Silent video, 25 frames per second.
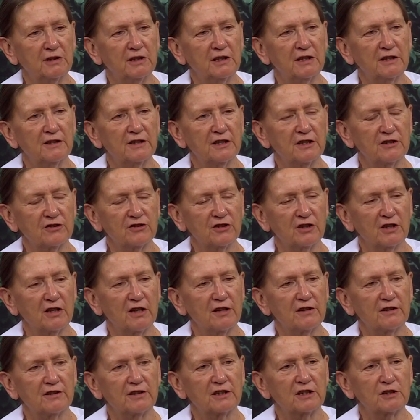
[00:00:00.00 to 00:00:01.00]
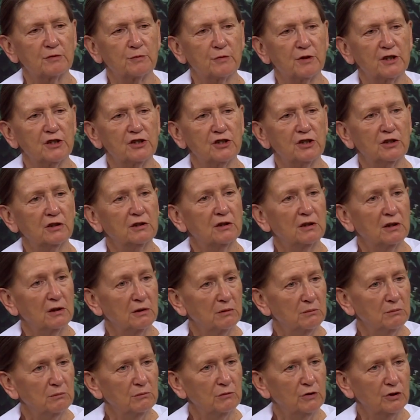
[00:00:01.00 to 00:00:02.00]
And there's another expression,
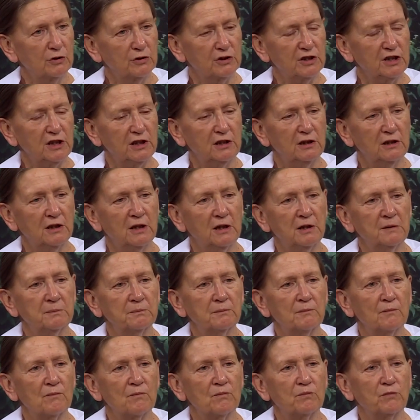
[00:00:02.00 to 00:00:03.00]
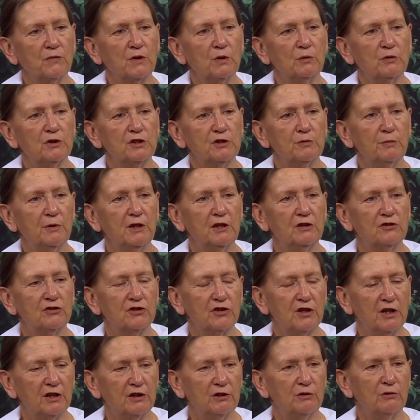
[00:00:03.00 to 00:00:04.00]
Mukti, which
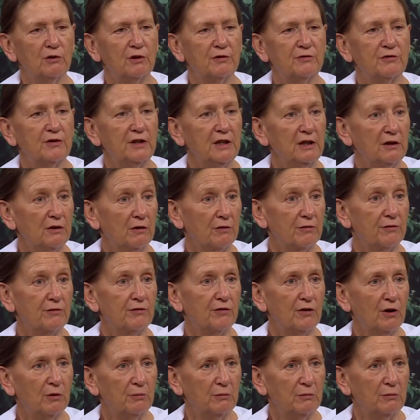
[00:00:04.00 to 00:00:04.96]
means that you are free from